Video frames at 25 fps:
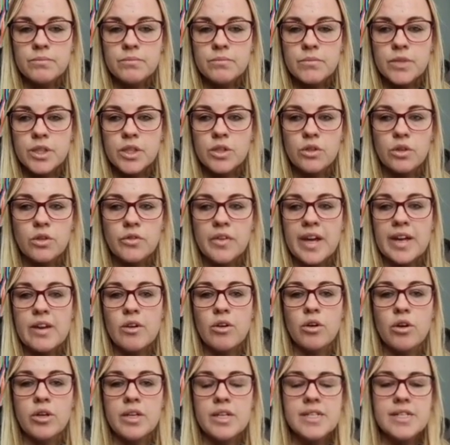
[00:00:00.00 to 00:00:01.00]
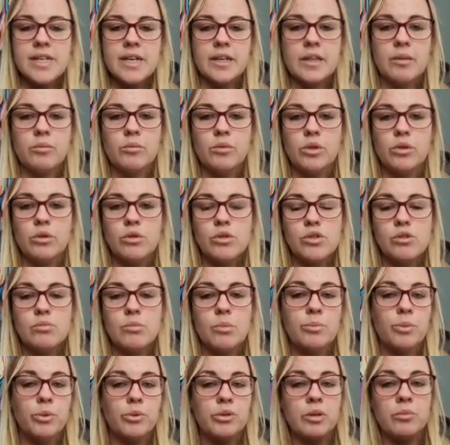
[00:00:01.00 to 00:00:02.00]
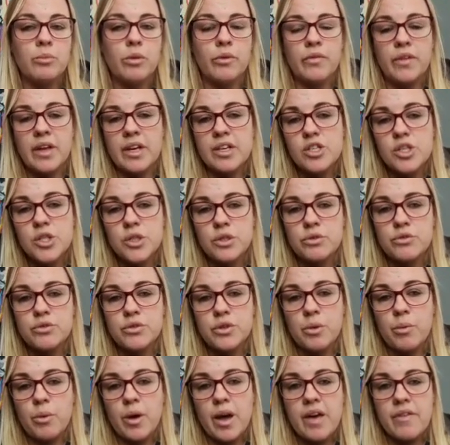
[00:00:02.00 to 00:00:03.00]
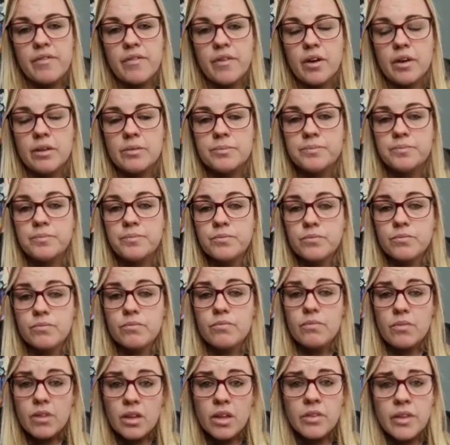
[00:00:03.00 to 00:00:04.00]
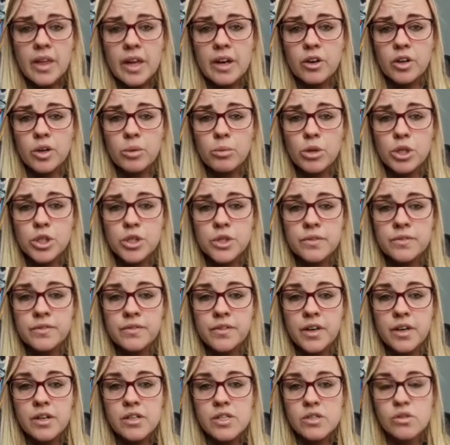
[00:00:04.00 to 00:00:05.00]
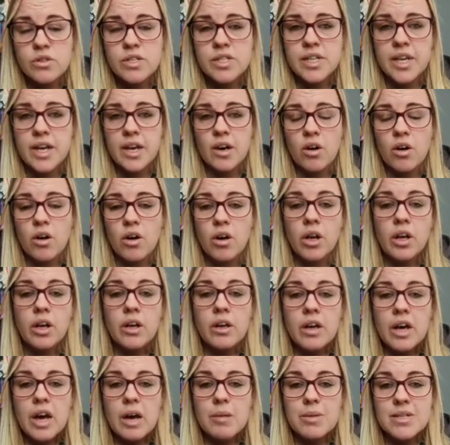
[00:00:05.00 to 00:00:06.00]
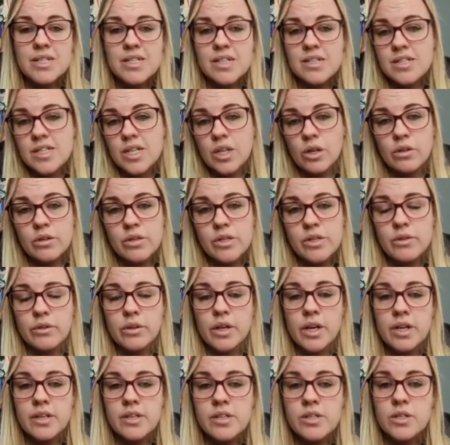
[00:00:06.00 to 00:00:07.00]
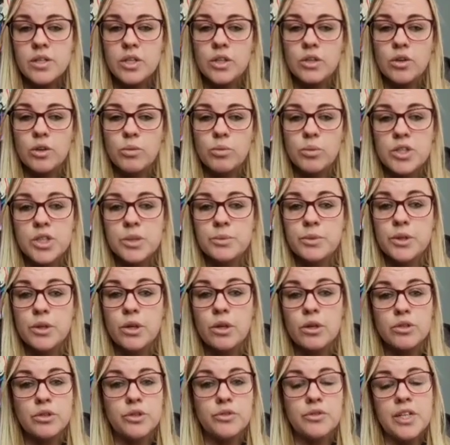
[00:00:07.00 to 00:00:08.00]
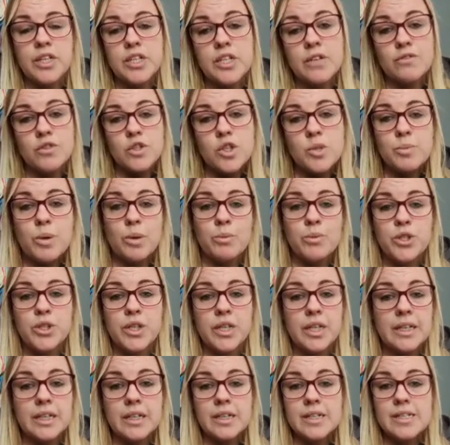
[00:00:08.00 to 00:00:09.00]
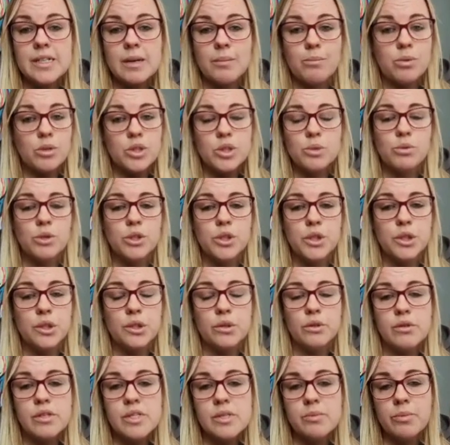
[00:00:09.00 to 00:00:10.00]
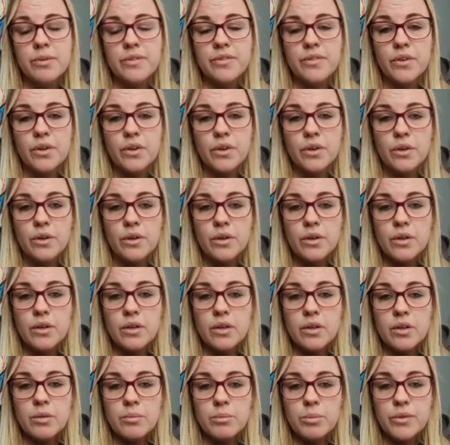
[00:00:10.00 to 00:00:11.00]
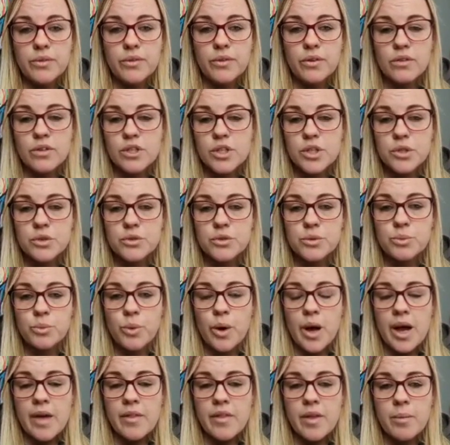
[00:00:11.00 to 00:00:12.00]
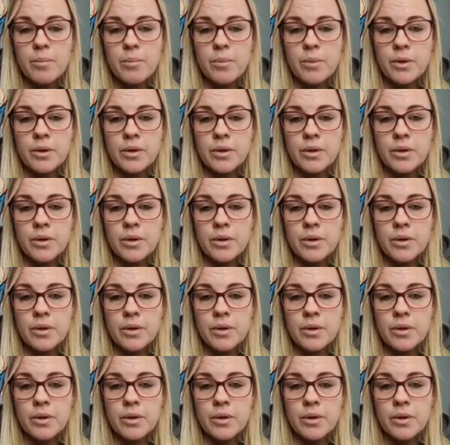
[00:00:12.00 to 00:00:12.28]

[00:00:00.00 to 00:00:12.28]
You know, they're not going to take them clothes home and put them on their children or whatever. They're going to wash them first. So say, oh, I'm a Scentsy consultant, you know, we do a laundry range. I've just popped you in a little sample to wash your clothes in before the children wear them.